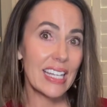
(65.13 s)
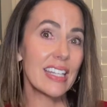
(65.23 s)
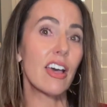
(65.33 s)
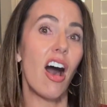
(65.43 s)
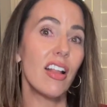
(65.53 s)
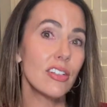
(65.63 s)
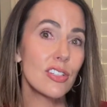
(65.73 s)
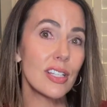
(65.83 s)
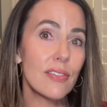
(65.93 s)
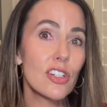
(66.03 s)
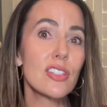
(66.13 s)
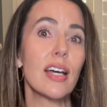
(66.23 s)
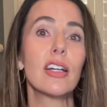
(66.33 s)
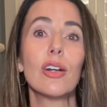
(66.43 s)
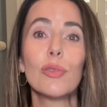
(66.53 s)
the collar delivers
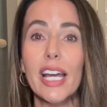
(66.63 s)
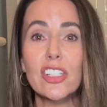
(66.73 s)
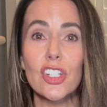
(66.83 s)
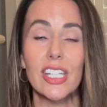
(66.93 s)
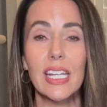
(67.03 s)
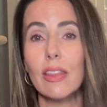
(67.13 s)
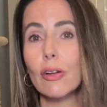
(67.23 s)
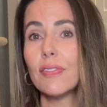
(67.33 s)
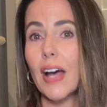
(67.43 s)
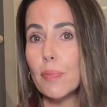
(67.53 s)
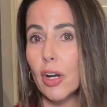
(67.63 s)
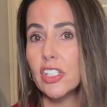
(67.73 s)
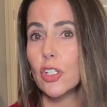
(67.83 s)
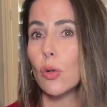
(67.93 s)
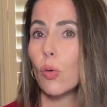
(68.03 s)
a correction, either a
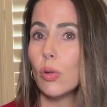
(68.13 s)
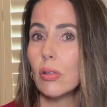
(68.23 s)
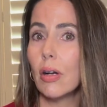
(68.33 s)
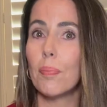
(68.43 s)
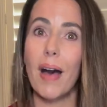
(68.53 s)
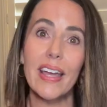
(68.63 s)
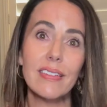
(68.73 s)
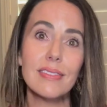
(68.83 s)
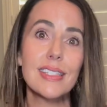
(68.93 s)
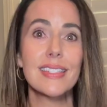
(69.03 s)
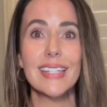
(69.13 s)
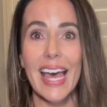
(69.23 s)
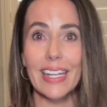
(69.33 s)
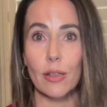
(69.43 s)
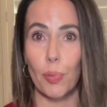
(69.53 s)
vibration or a mild
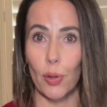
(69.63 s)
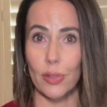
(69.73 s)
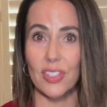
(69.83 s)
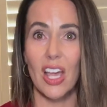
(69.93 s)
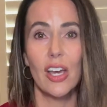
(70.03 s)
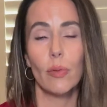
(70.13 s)
static pulse,